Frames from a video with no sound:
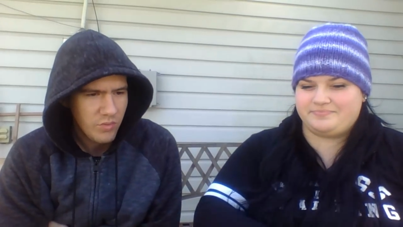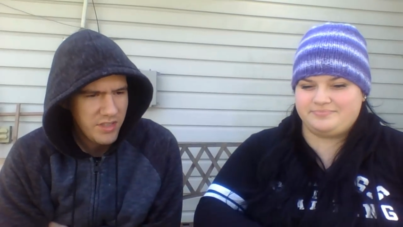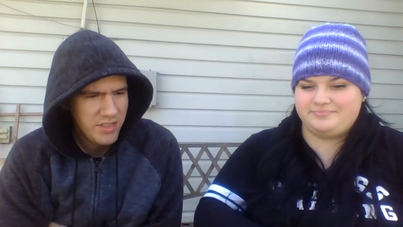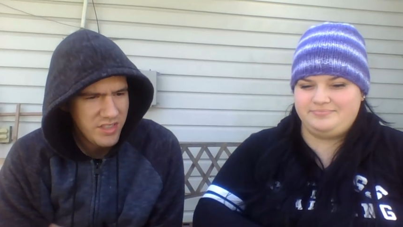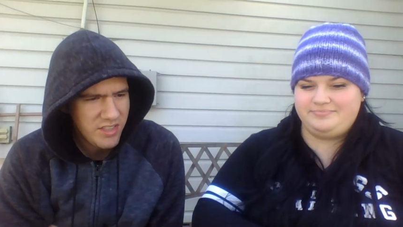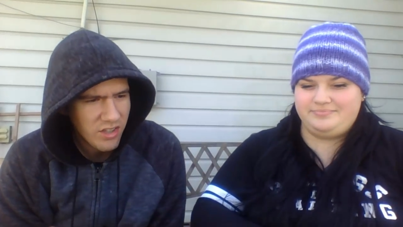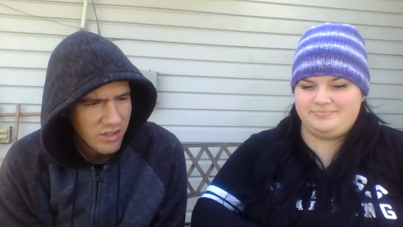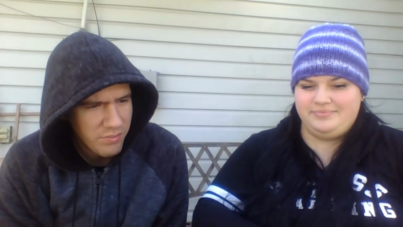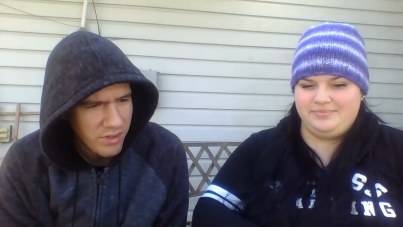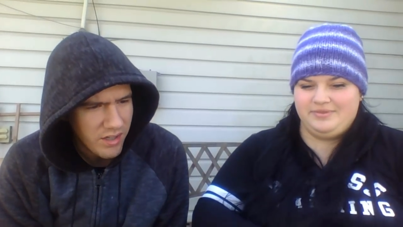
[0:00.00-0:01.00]
Speaker 1: It's
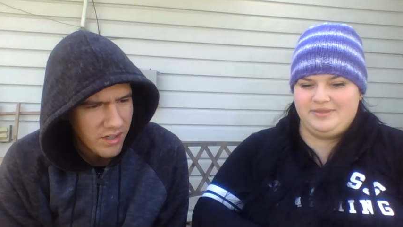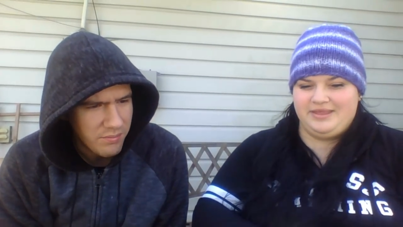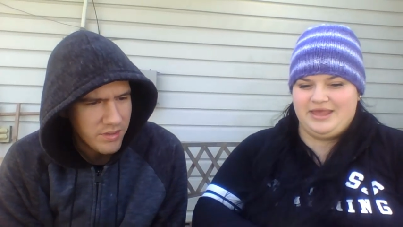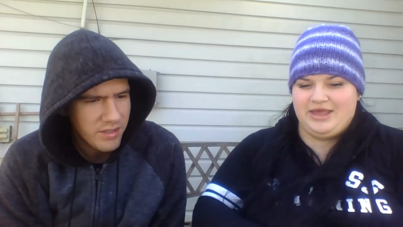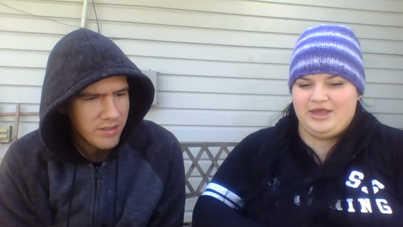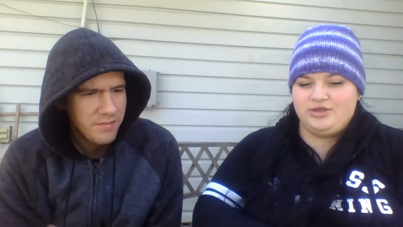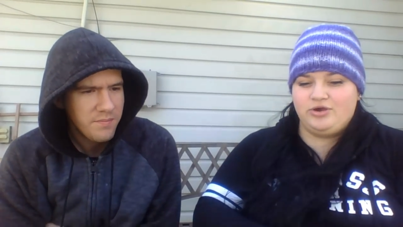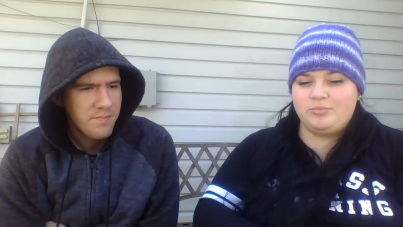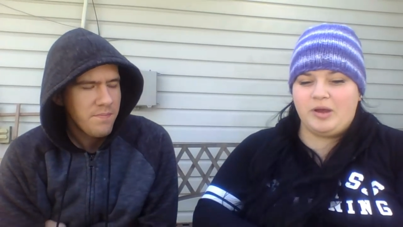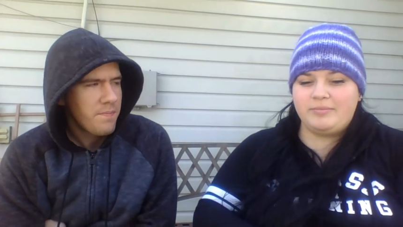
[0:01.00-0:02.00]
yarn bomb.
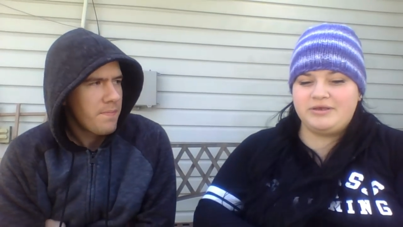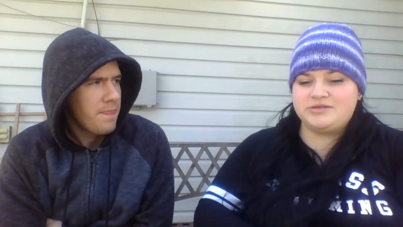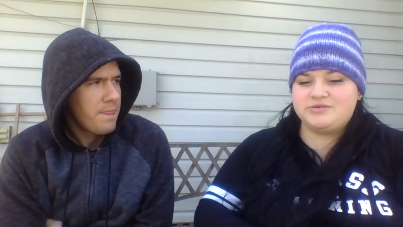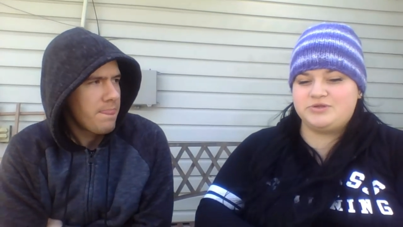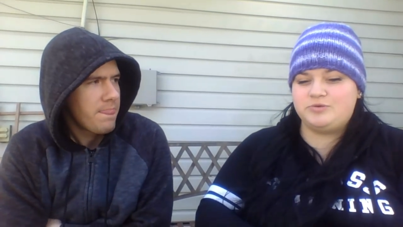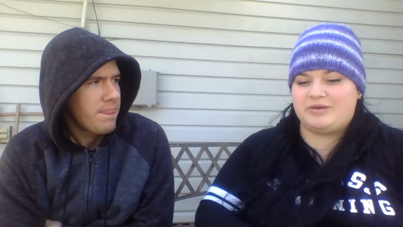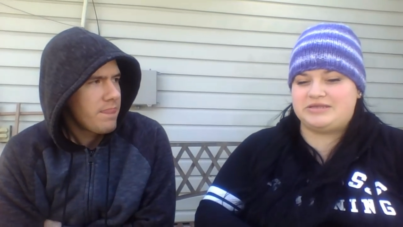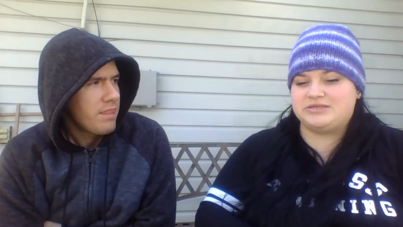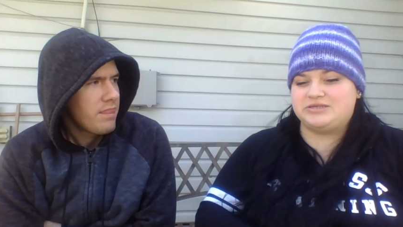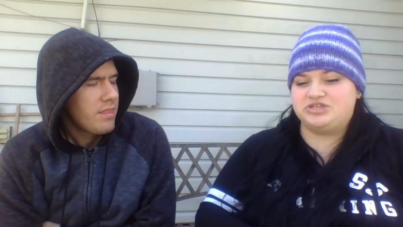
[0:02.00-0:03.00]
Speaker 2: Yarn bombing is when you
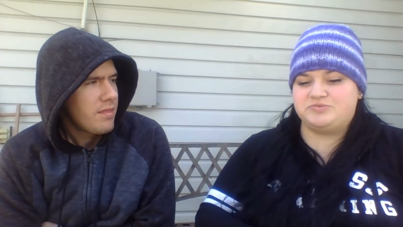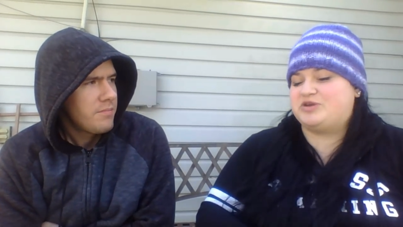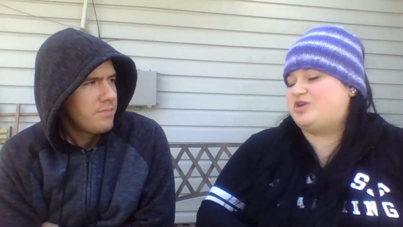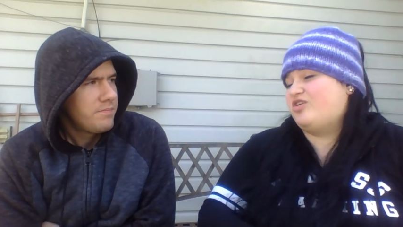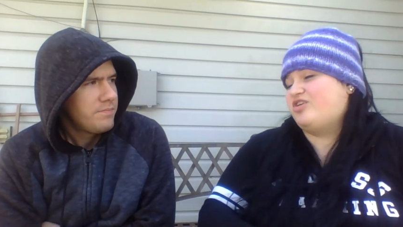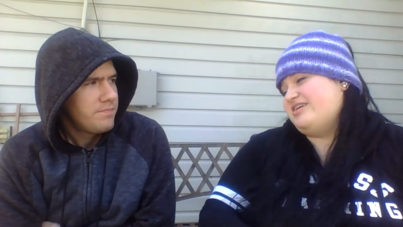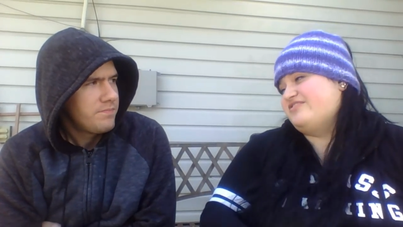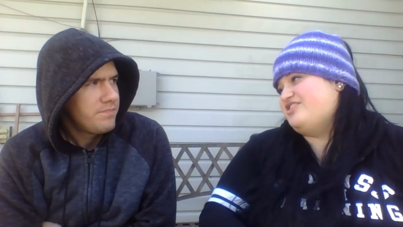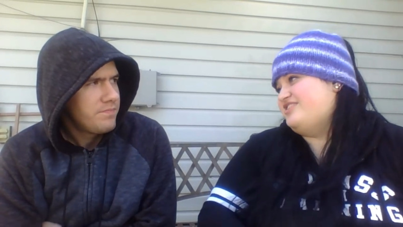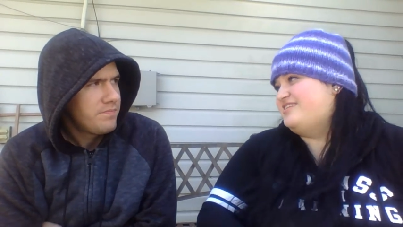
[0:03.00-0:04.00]
basically just put yarn on
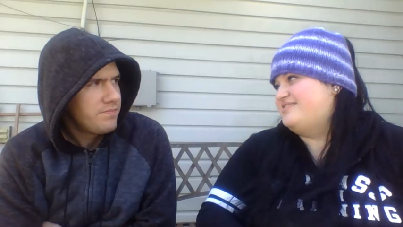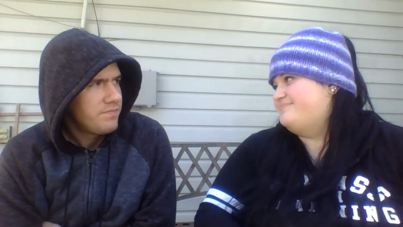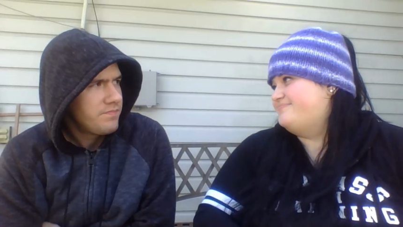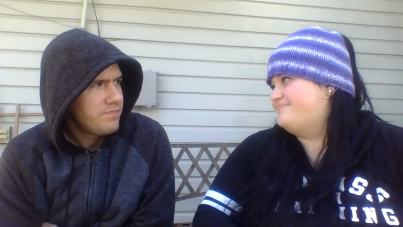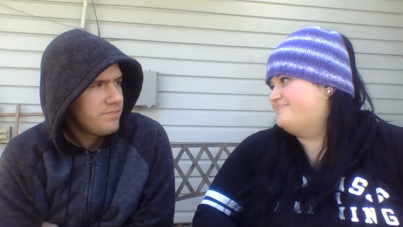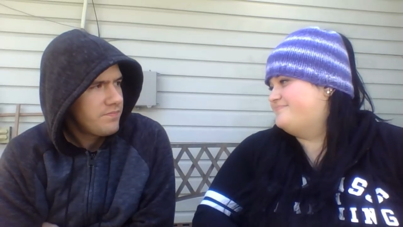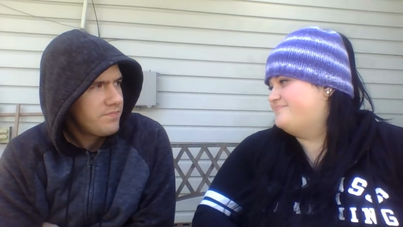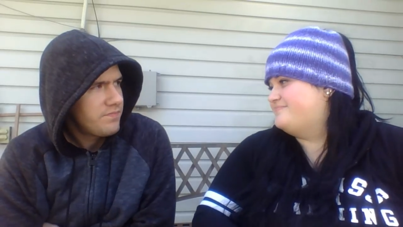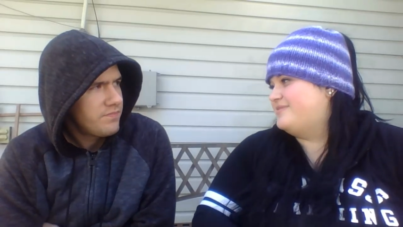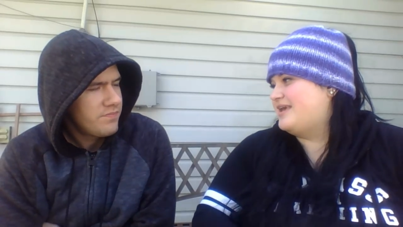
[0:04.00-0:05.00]
everything,
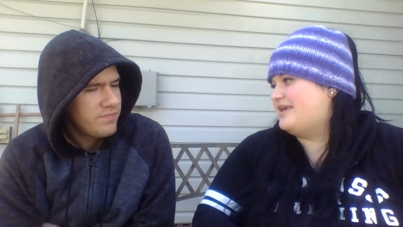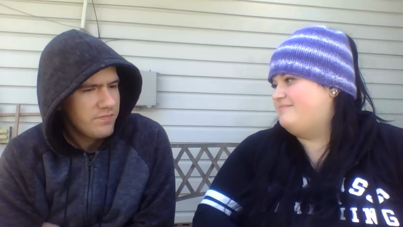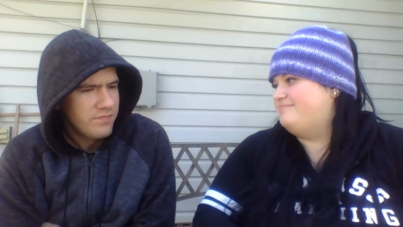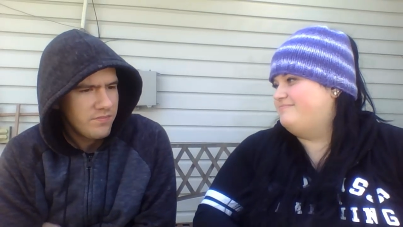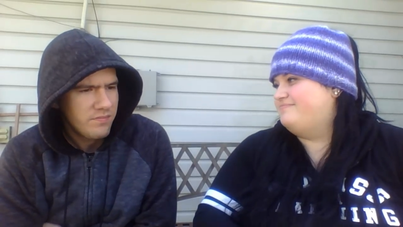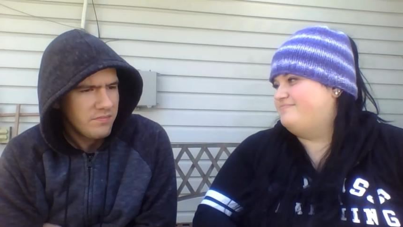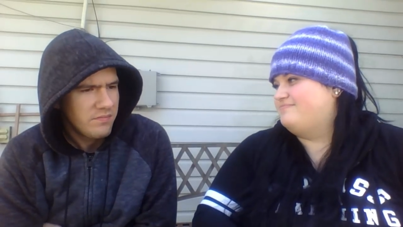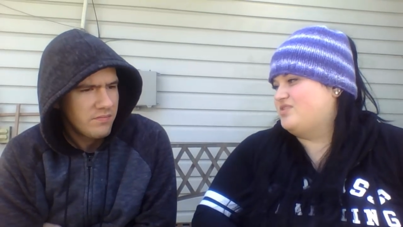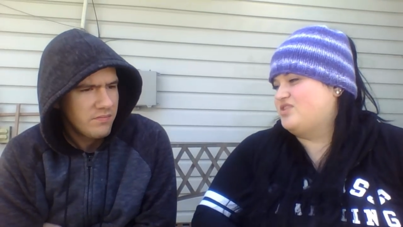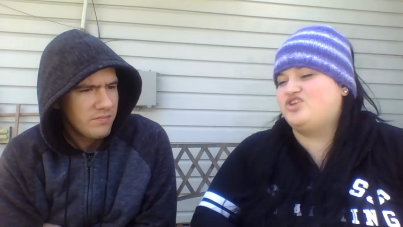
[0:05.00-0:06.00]
like
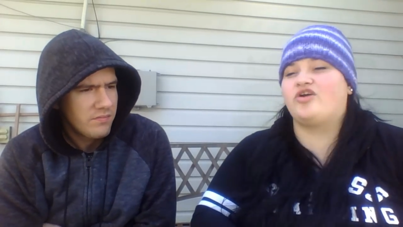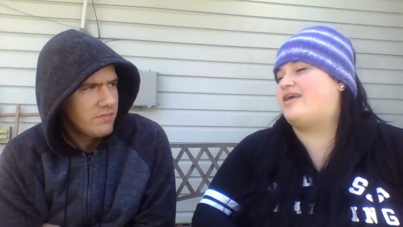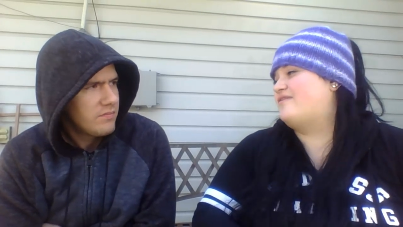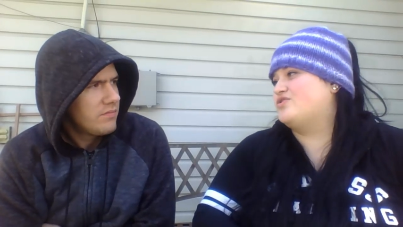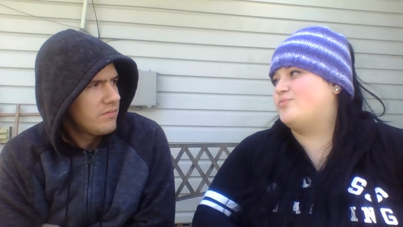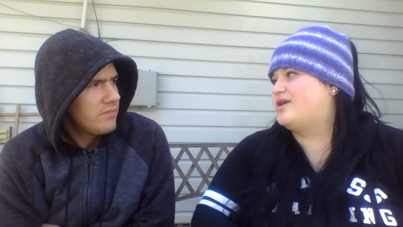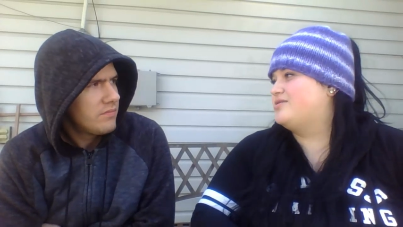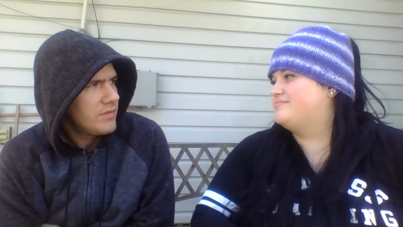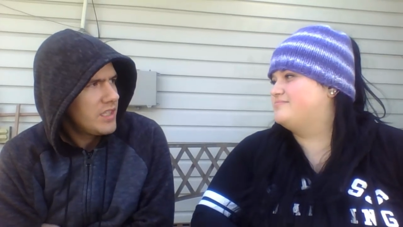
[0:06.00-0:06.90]
yarn everywhere,